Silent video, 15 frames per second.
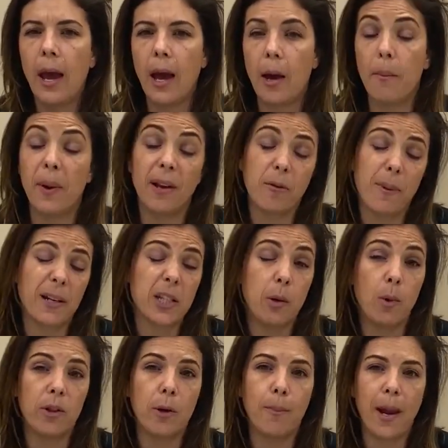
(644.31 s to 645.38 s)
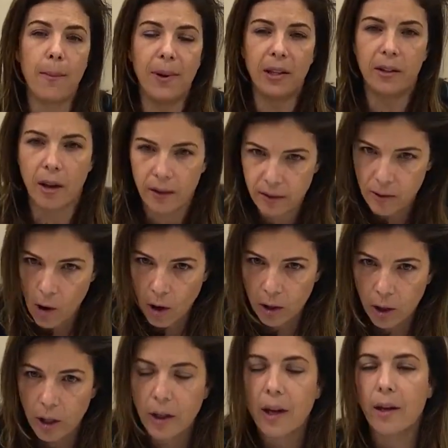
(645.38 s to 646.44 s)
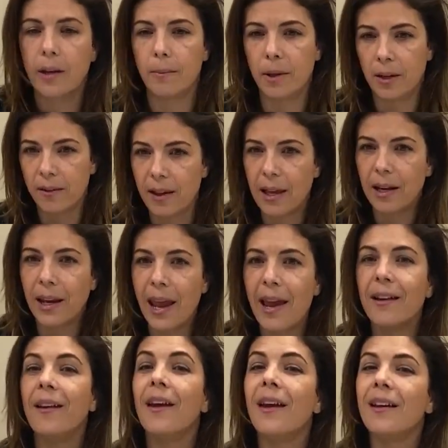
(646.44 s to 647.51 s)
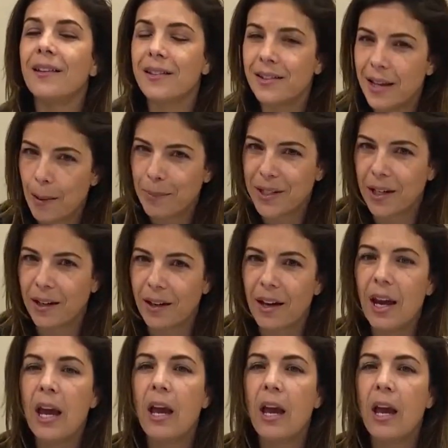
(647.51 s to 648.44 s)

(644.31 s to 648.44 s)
um, especially when the baby does not look, and I'm going to say it again, septic.